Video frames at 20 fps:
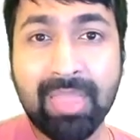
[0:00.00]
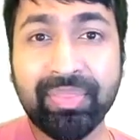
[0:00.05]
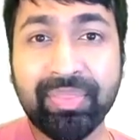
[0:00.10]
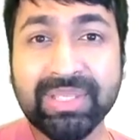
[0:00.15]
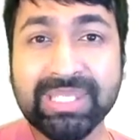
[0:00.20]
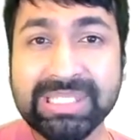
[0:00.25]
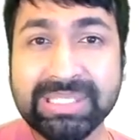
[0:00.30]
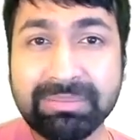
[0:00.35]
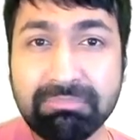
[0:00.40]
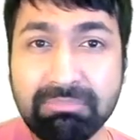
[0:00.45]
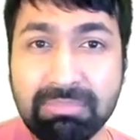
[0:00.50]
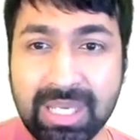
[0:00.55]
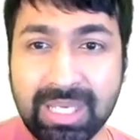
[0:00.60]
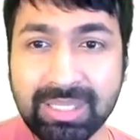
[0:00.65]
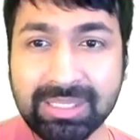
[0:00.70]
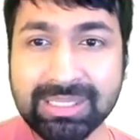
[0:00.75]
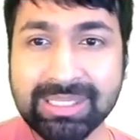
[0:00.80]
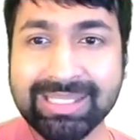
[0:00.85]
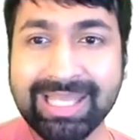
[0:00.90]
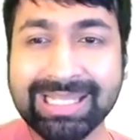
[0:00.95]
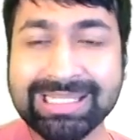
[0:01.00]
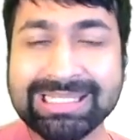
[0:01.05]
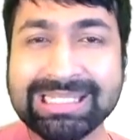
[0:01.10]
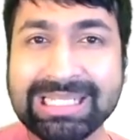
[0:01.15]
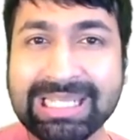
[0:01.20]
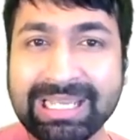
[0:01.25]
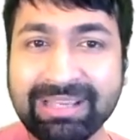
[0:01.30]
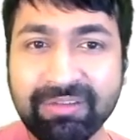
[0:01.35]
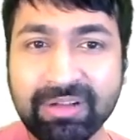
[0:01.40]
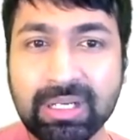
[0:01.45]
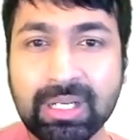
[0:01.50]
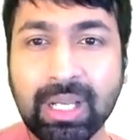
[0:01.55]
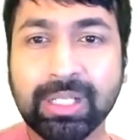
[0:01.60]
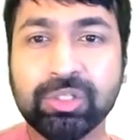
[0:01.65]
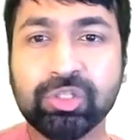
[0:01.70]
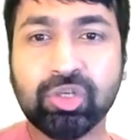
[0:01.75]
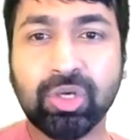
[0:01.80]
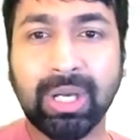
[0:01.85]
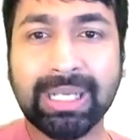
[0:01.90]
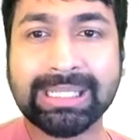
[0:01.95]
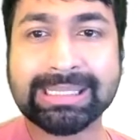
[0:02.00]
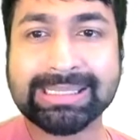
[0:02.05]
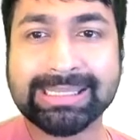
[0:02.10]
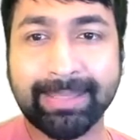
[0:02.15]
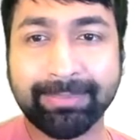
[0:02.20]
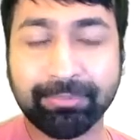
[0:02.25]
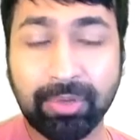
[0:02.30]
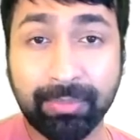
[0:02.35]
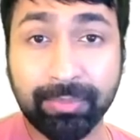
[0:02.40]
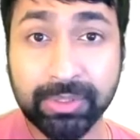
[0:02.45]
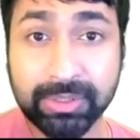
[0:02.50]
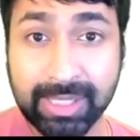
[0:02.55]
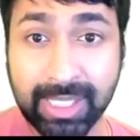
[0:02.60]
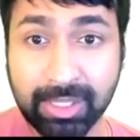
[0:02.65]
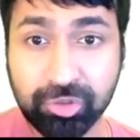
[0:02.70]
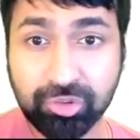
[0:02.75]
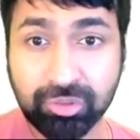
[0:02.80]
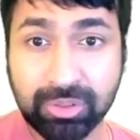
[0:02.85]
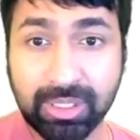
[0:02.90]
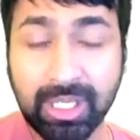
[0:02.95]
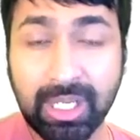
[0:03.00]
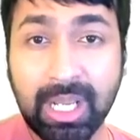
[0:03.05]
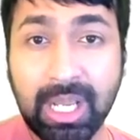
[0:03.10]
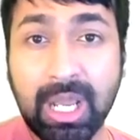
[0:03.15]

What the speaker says: This means that given a child subcomputation,